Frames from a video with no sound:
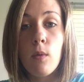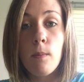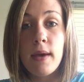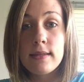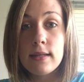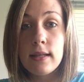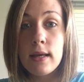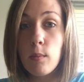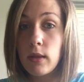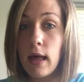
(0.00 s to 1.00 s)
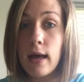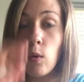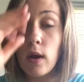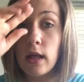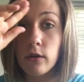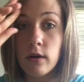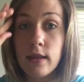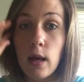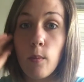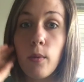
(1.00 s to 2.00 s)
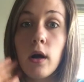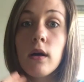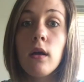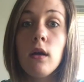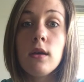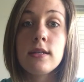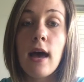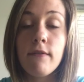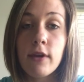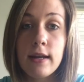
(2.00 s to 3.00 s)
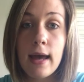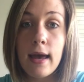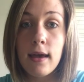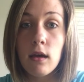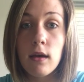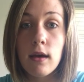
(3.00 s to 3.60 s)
basically applying what I learned in that book to every day,